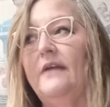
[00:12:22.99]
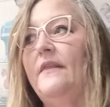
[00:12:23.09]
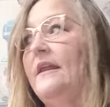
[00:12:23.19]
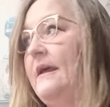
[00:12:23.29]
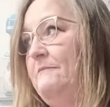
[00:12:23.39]
And
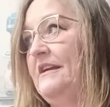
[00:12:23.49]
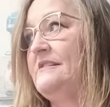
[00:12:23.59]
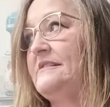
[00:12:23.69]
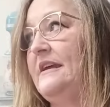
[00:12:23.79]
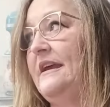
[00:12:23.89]
then I
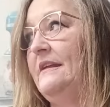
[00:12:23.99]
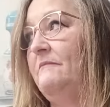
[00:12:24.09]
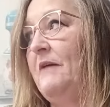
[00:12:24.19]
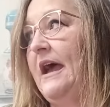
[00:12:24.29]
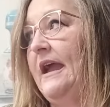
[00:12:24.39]
mixed it
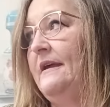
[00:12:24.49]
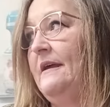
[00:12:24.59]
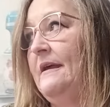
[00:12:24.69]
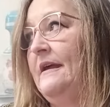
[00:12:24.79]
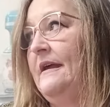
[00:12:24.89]
in
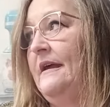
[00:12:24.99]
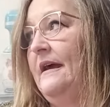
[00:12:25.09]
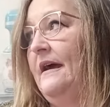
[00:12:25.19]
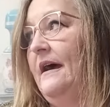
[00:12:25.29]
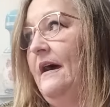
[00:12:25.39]
my
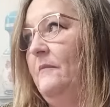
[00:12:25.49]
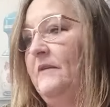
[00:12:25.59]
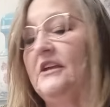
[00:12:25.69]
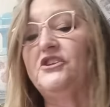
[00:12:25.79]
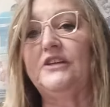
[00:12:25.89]

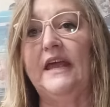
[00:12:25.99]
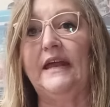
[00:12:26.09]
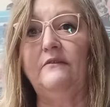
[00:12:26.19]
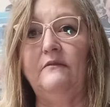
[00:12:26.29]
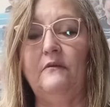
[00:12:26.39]

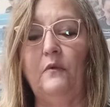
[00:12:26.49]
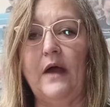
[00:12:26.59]
KitchenAid